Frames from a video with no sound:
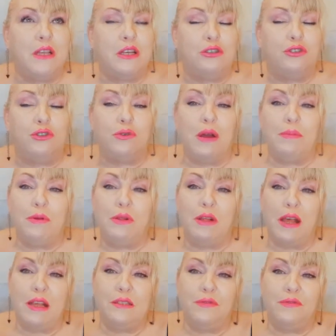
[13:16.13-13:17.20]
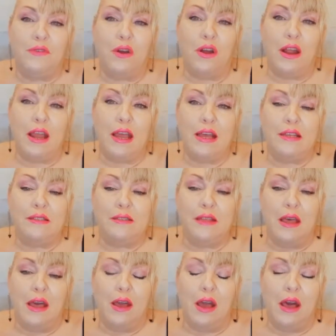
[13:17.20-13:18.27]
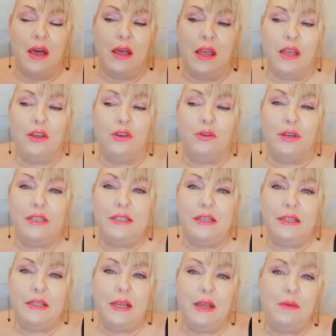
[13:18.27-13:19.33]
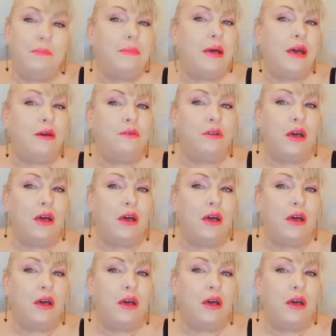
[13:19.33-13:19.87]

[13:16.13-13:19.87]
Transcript: trouble as far as increasing the amount